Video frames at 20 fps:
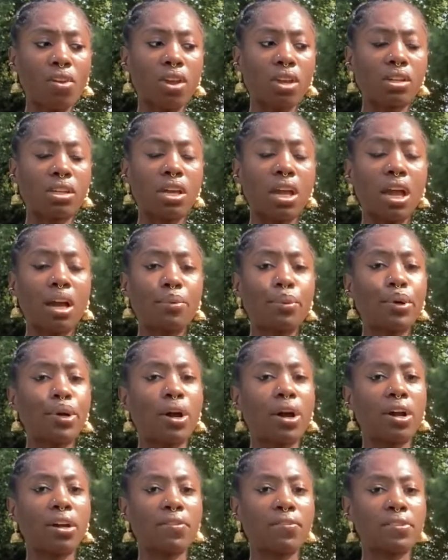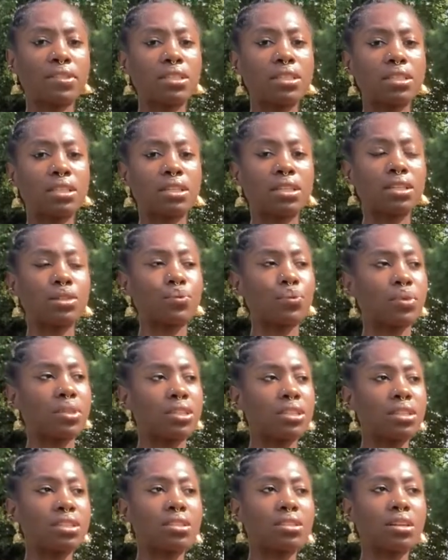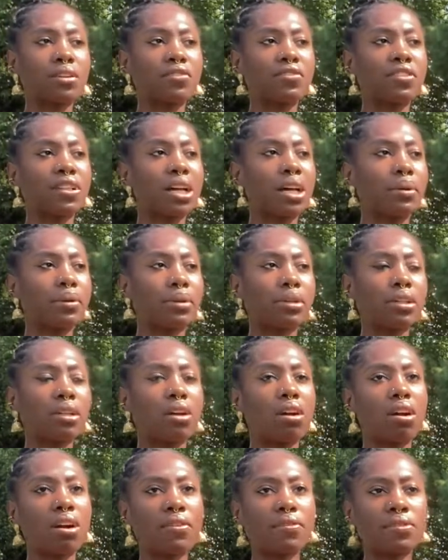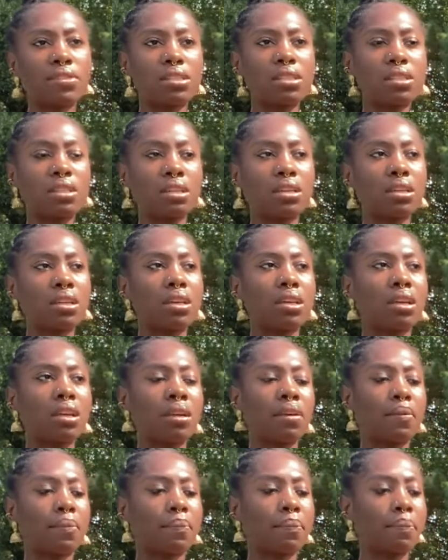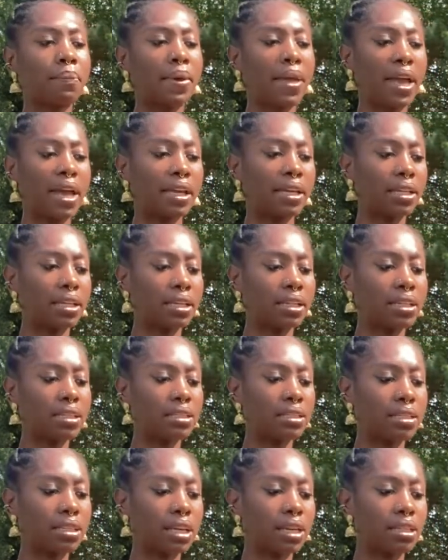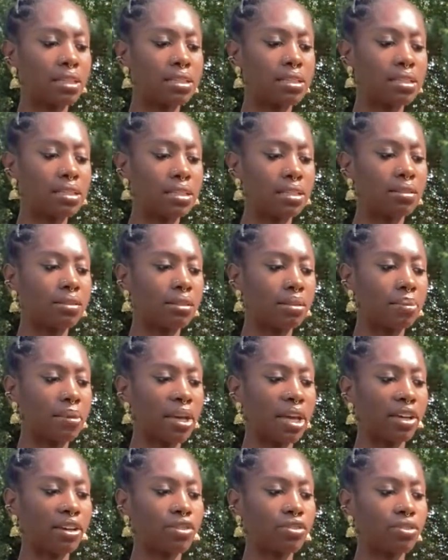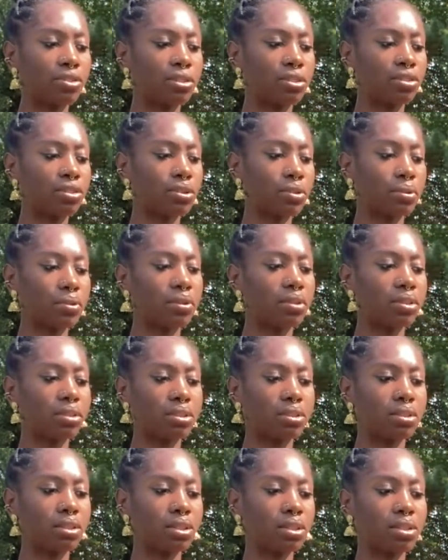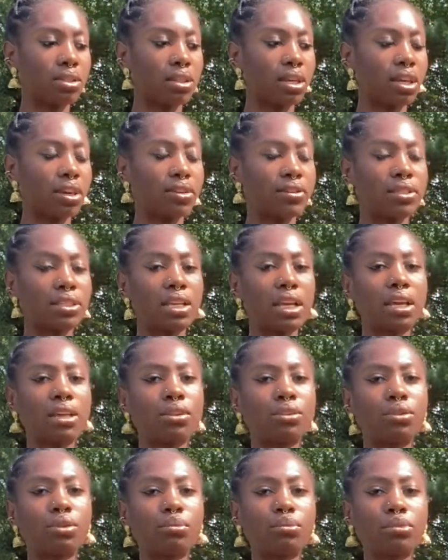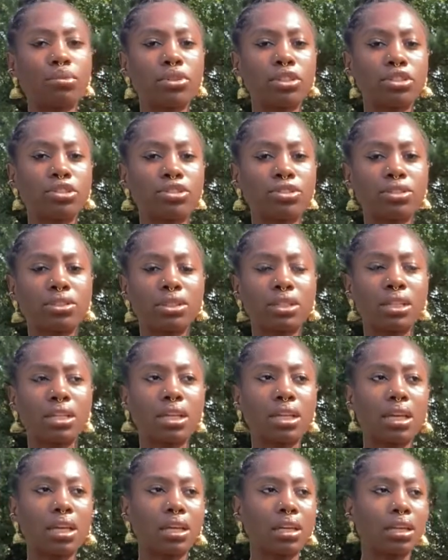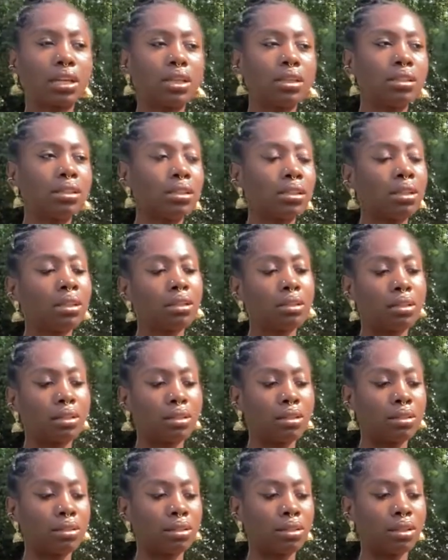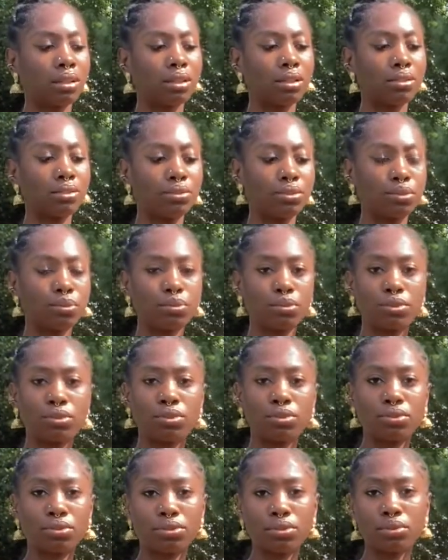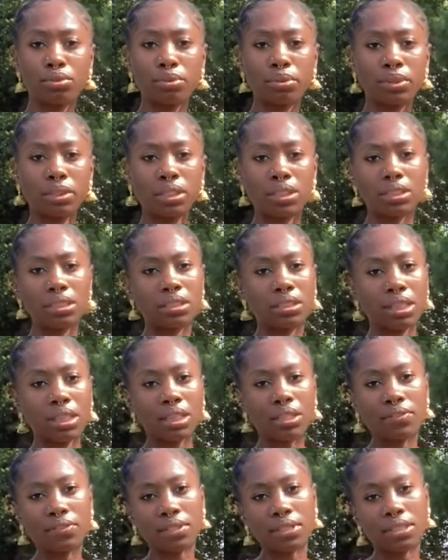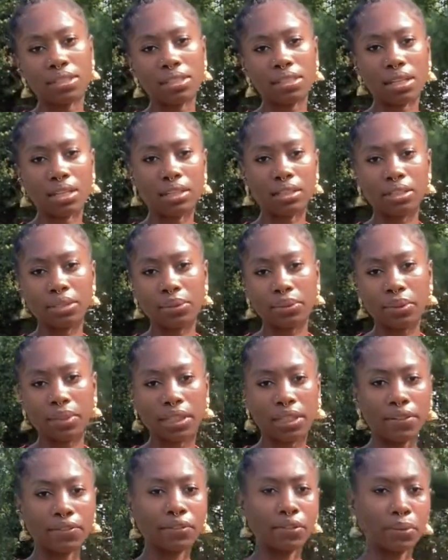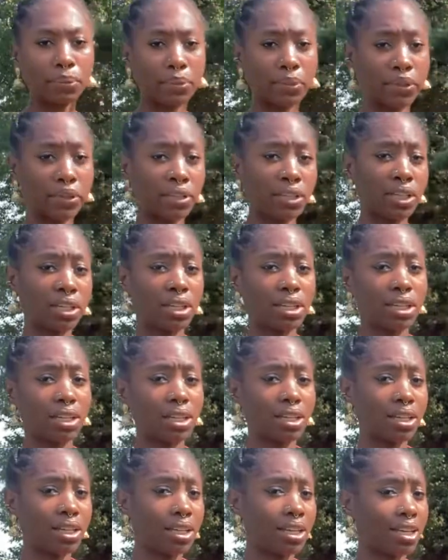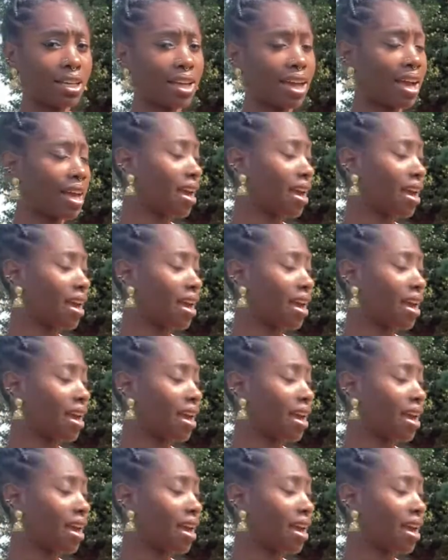Yeah, I will harvest it. Once it starts flowering, harvest it, pack it in tight, seal the packaging so it's airtight, no moisture can get in. And do what you do with it, save it, sell it, whatever. But I